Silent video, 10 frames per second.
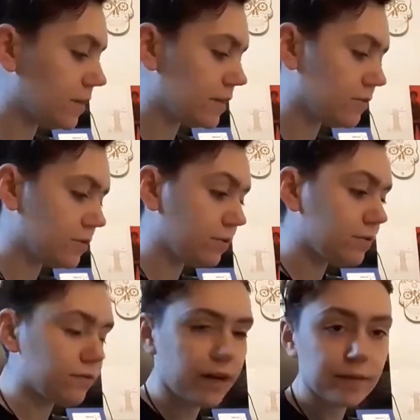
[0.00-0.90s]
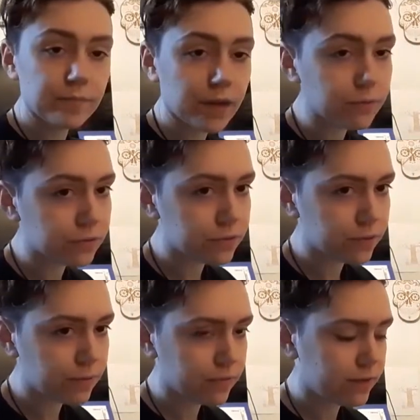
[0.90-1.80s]
so as a result of that, I was
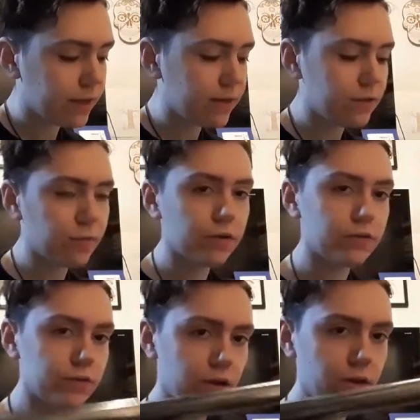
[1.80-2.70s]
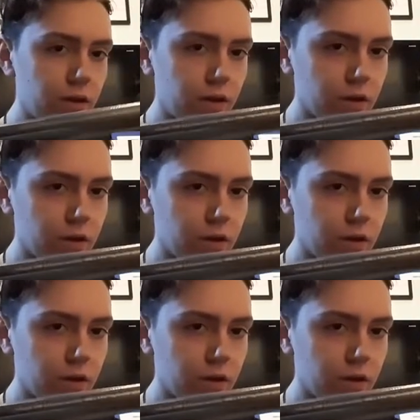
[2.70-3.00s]
also able to get this poster,